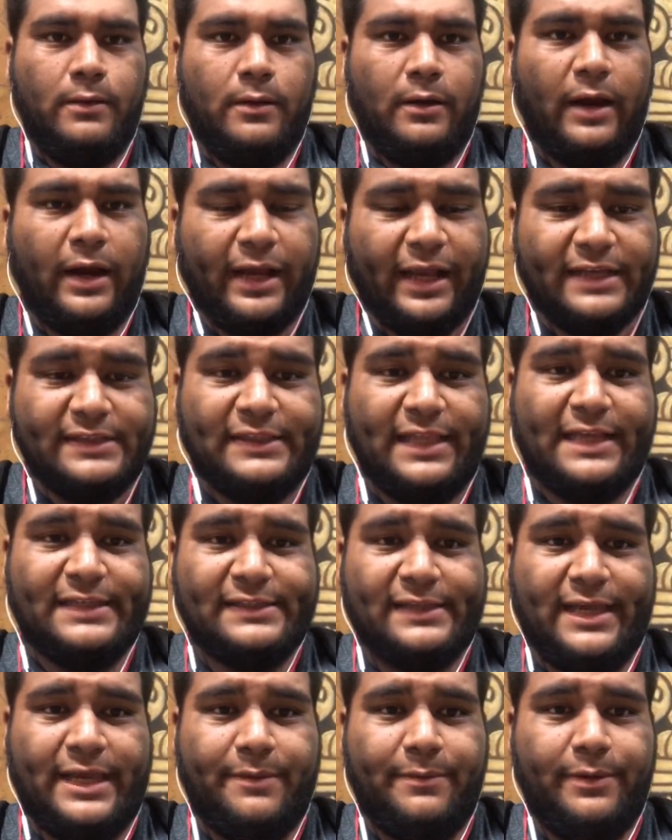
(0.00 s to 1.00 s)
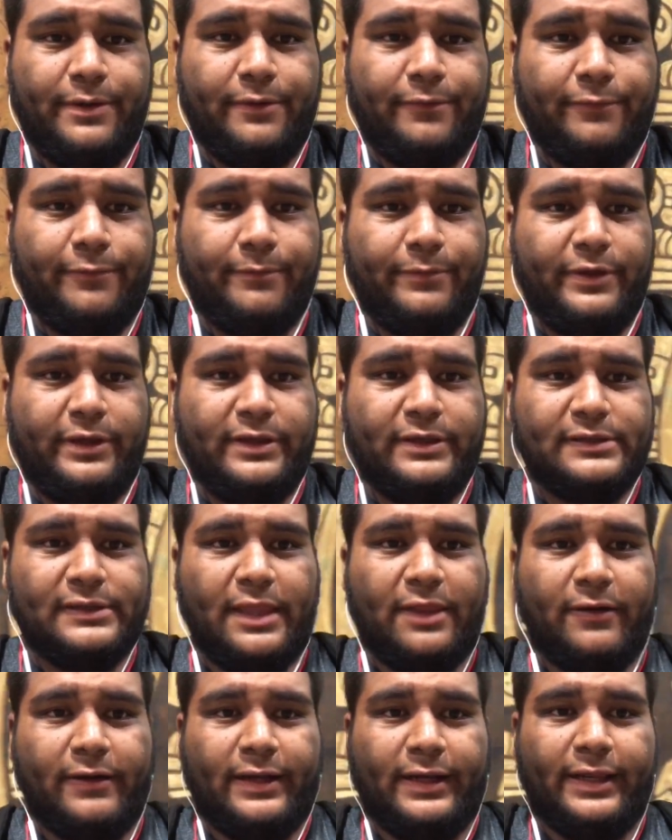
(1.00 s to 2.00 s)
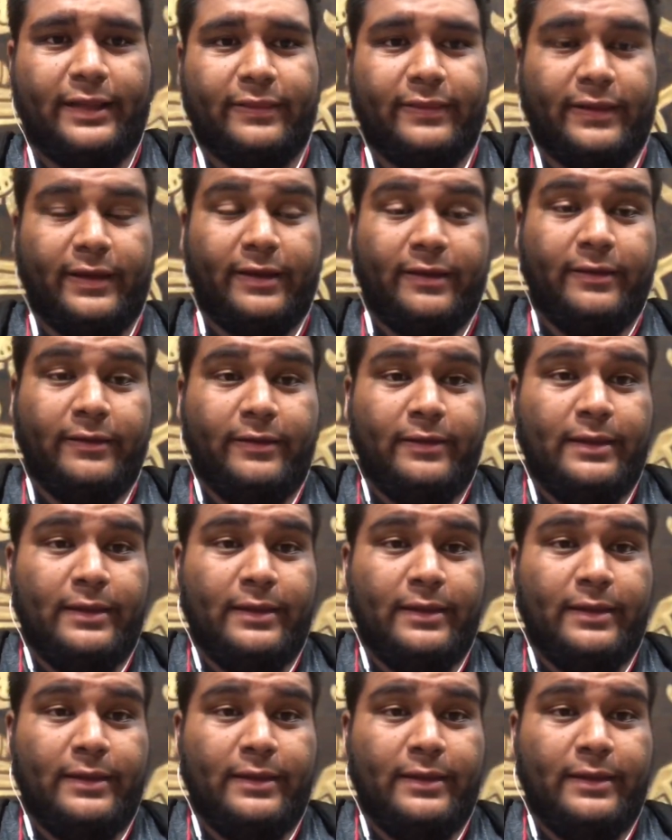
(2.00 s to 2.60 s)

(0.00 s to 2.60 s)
All right, guys, last game here from the Estadio Caliente.